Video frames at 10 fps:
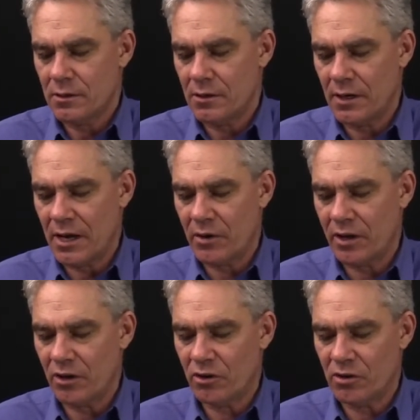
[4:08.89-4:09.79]
So now I
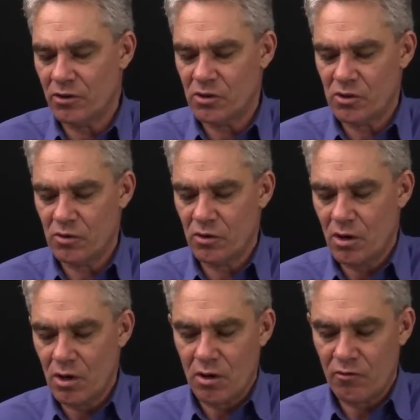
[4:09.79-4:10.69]
go to
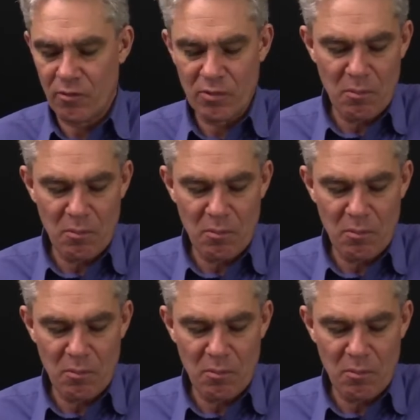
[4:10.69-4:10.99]
from the